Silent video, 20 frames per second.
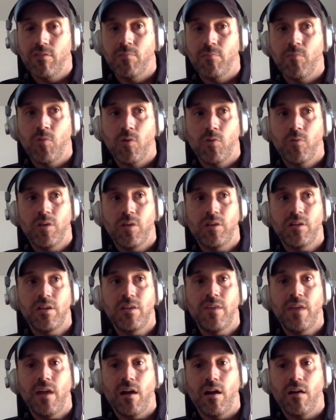The more
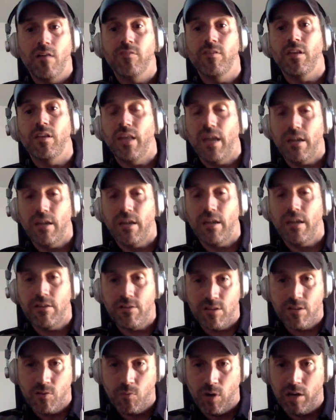risky they are, the less
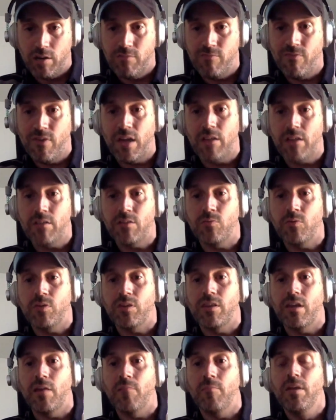you want to invest with
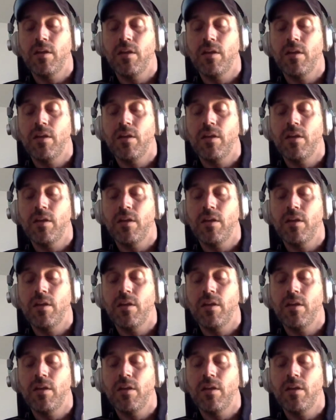them.